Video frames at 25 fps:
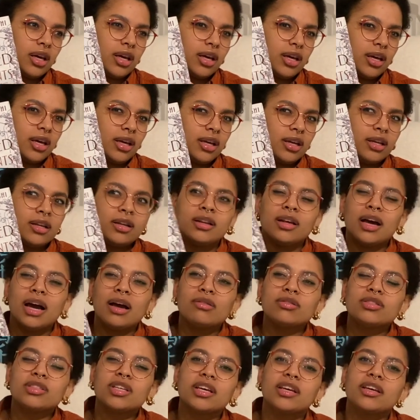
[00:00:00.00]
And I
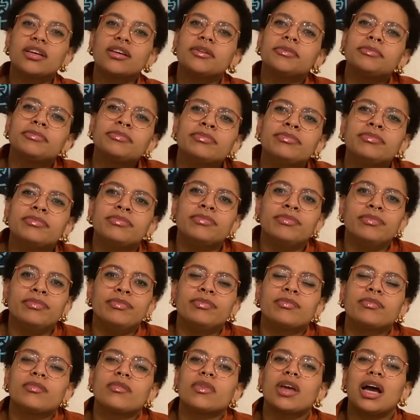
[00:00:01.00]
was like,
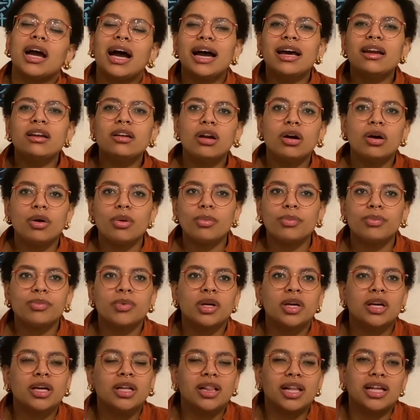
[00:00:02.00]
I don't know.
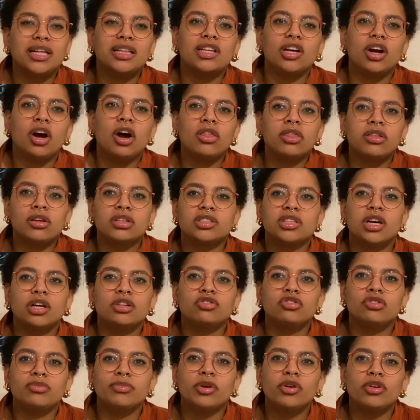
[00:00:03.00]
Like, the author sounds
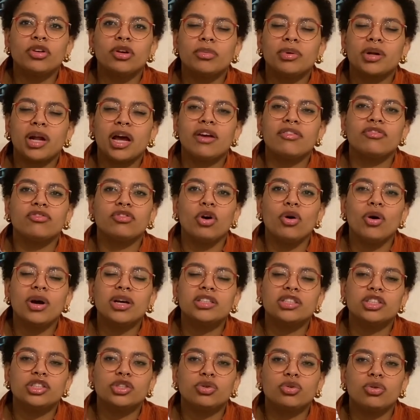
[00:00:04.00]
familiar, but I have no
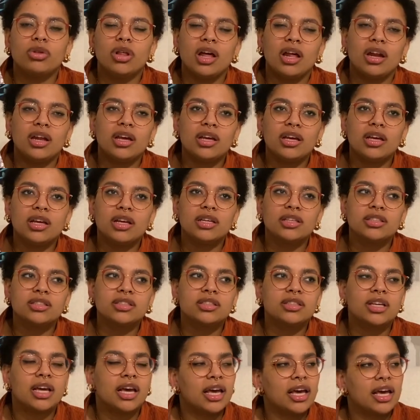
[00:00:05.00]
idea who that is.
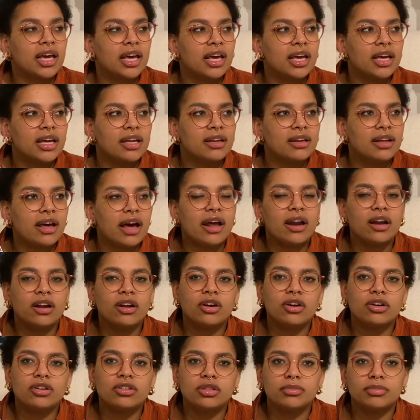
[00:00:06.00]
And I don't
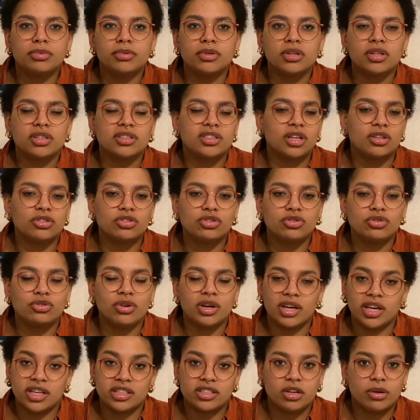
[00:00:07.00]
know, the book sounds cool.
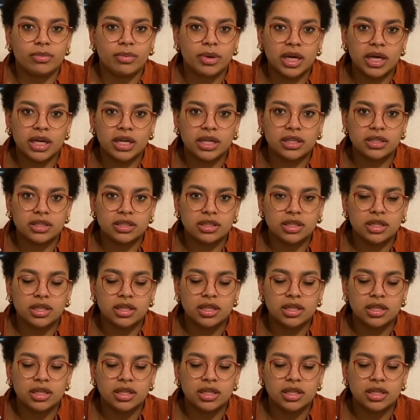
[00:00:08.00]
I guess I'll buy it.